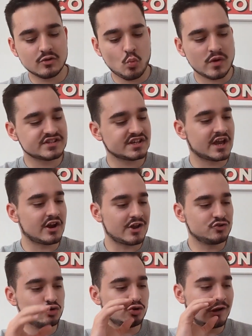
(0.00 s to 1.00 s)
Once again, I
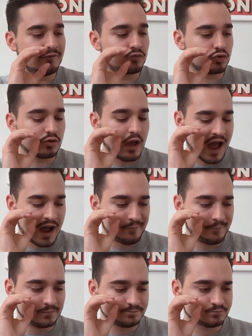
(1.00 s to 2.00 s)
do give
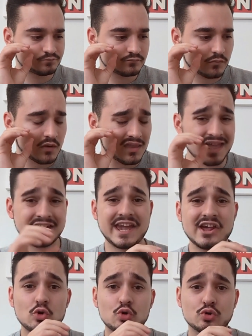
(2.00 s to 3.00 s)

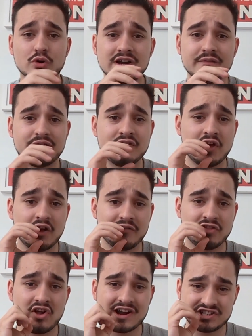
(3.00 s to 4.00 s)
Kettle credit for the
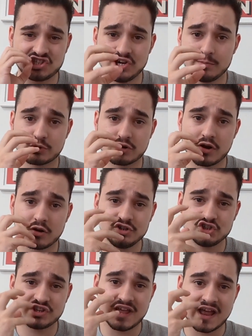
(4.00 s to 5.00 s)
nice chip
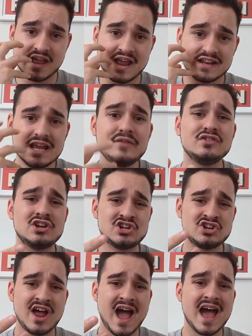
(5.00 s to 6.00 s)
crunch, that
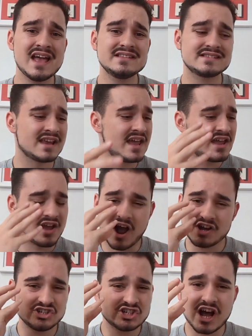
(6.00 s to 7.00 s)
definition it has. I
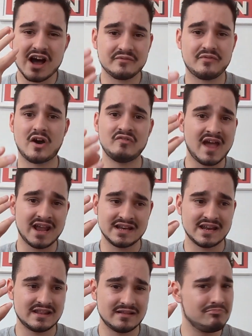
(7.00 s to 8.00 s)
just can't find that
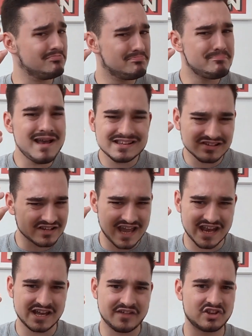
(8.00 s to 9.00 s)
in basically
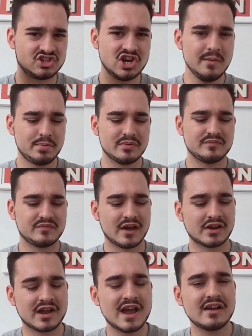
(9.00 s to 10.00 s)
any other chip,
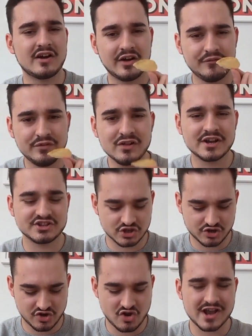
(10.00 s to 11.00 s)
okay? I feel like it's got
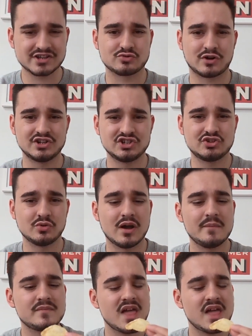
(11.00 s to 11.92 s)
a nice crunch to it.